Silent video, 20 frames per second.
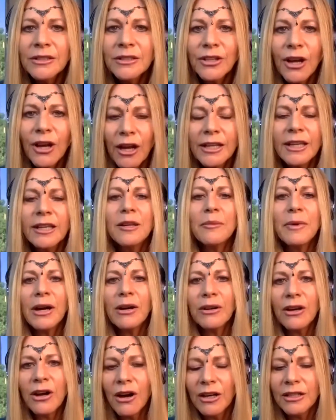talking
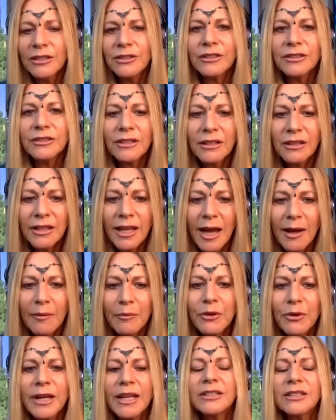about conscious
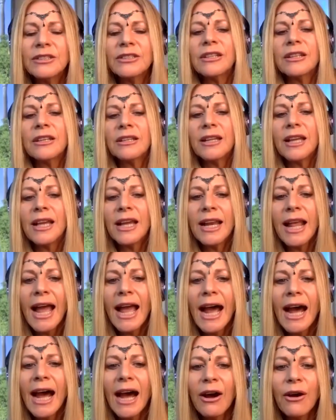collaboration and
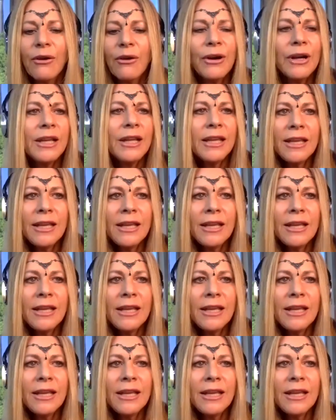how